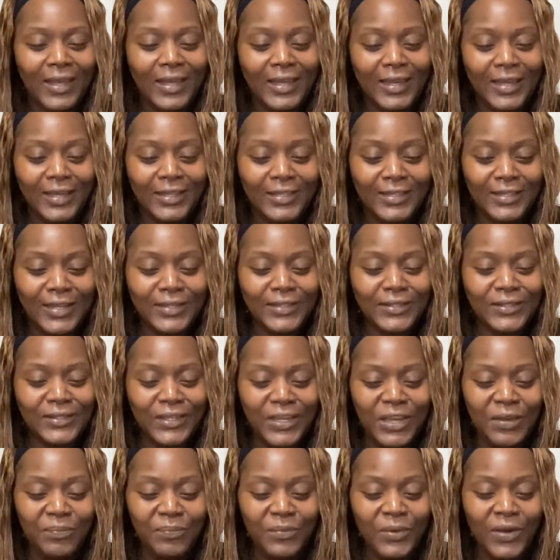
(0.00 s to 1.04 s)
It says,
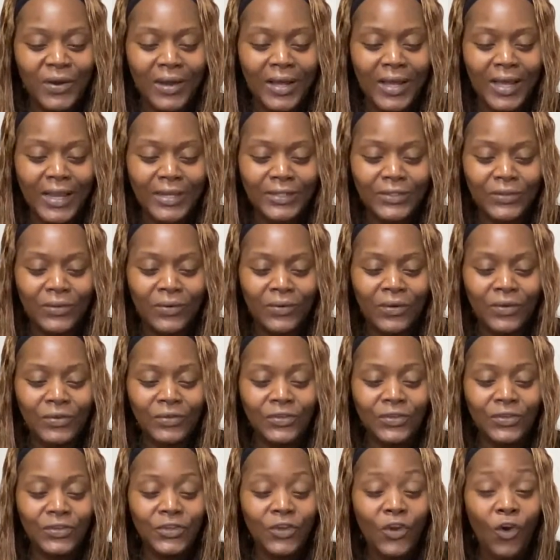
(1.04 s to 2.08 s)
keep your eyes on
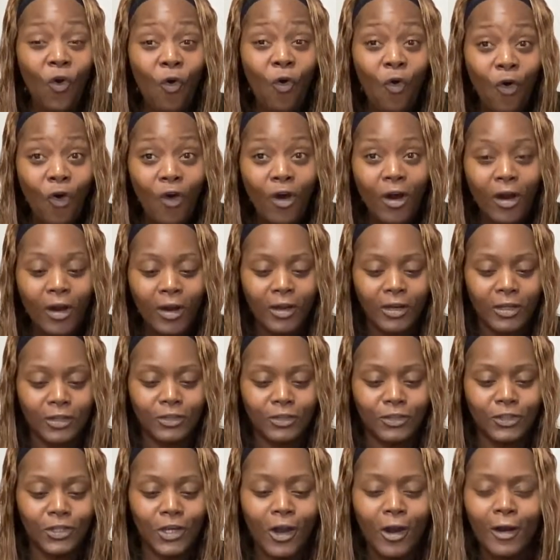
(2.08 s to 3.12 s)
your
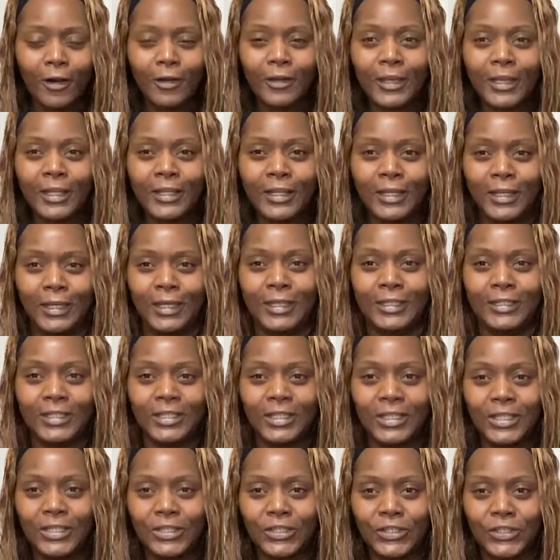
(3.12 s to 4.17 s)
target
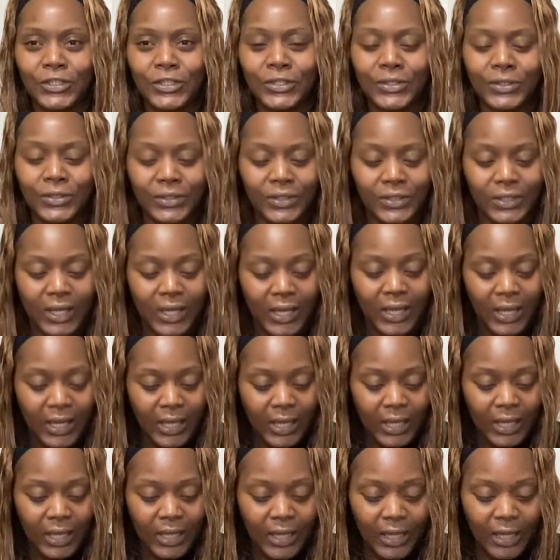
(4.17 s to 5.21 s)
intentions
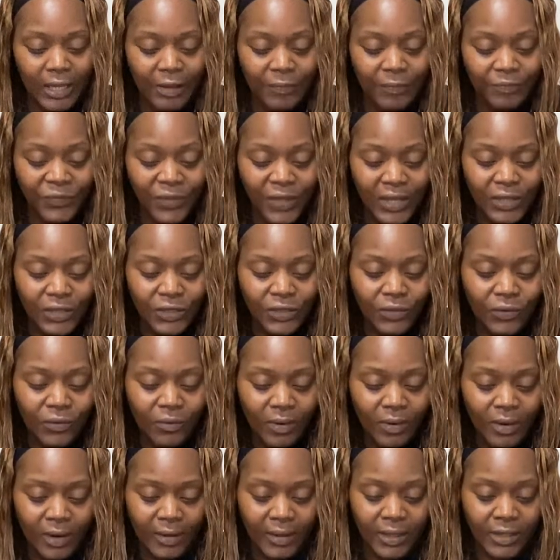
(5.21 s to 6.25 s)
um, thank you,
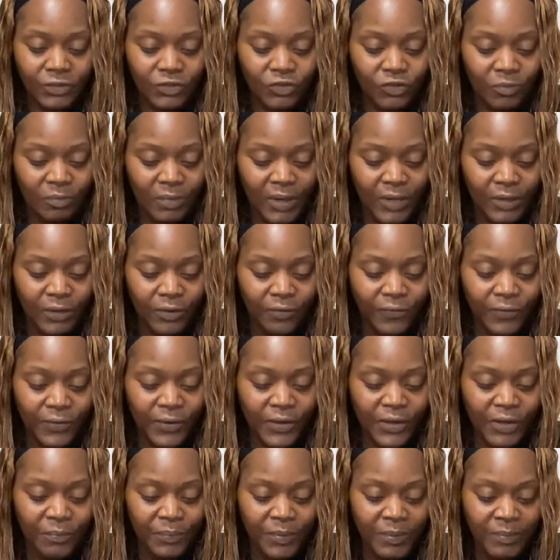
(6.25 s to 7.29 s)
Archangel Michael, for
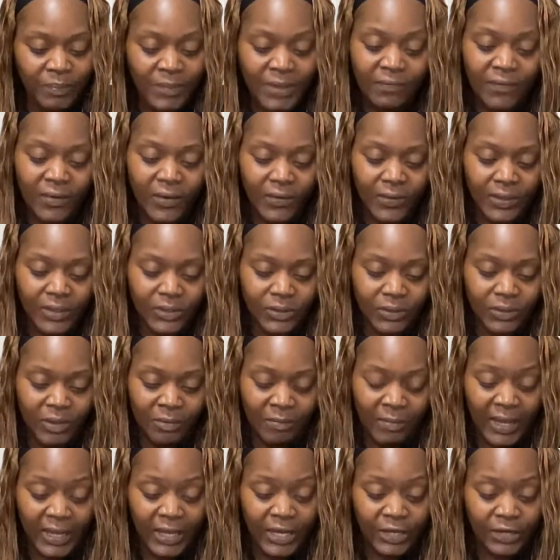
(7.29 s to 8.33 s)
helping me focus on
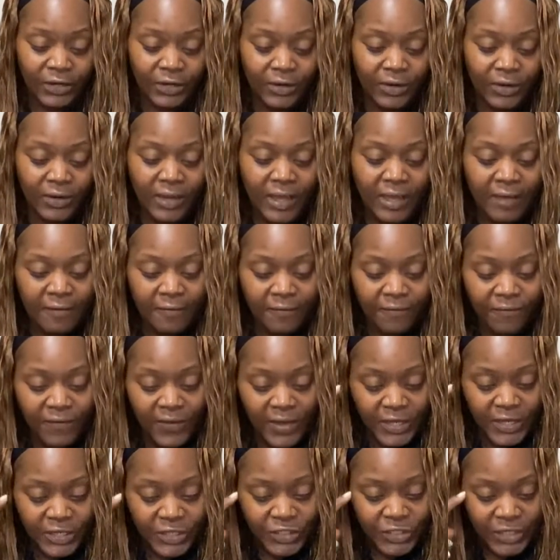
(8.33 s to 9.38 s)
my inner
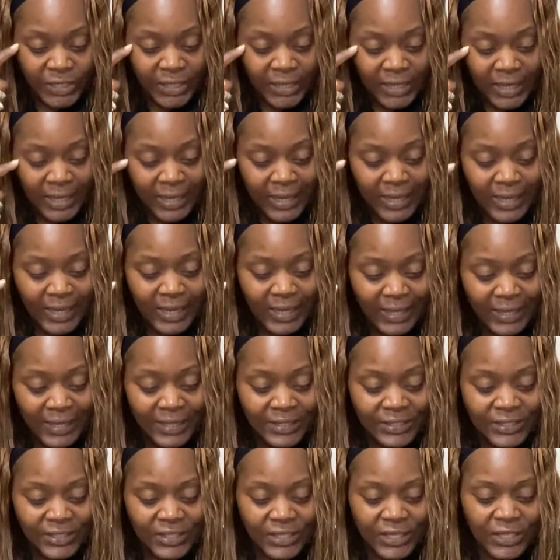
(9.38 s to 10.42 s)
vision and
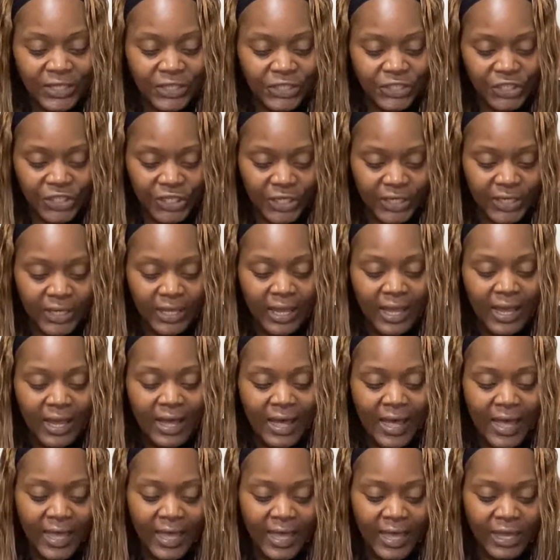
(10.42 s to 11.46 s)
intention.
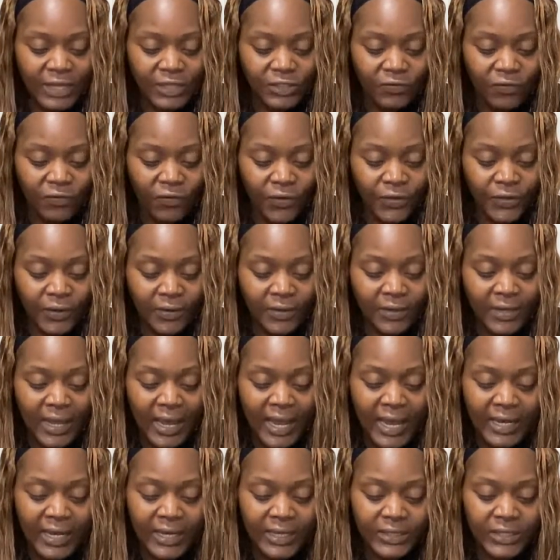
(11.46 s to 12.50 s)
I ask for your
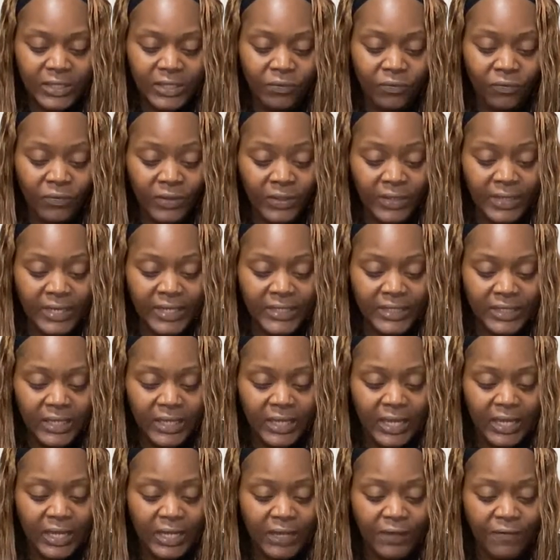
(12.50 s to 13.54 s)
guidance in releasing
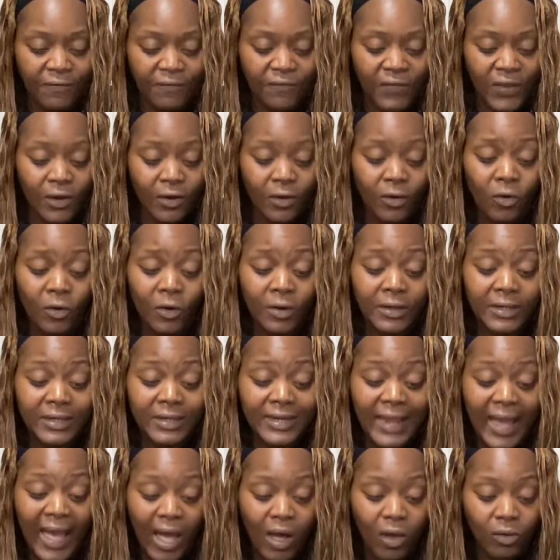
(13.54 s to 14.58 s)
any fear or
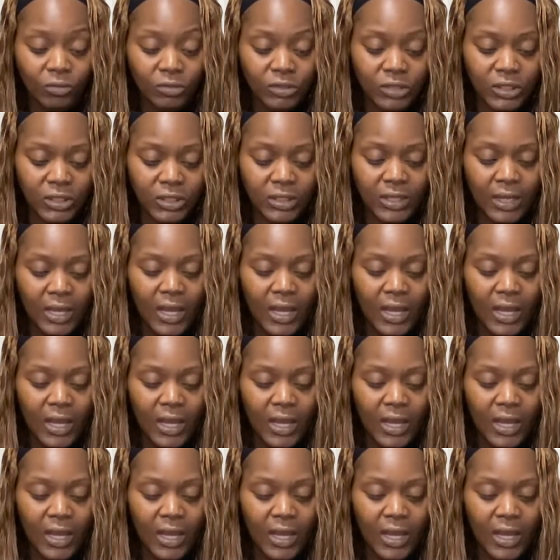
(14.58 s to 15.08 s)
doubts,